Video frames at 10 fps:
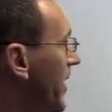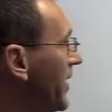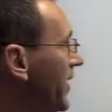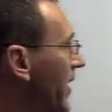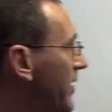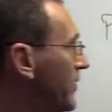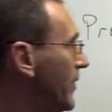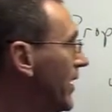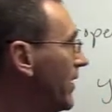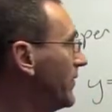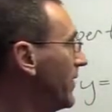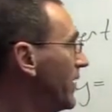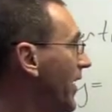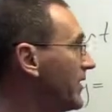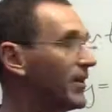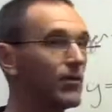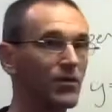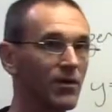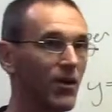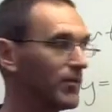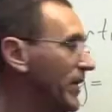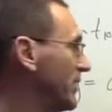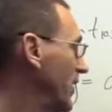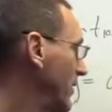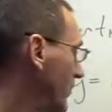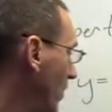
a to the x, we have x equals log base a of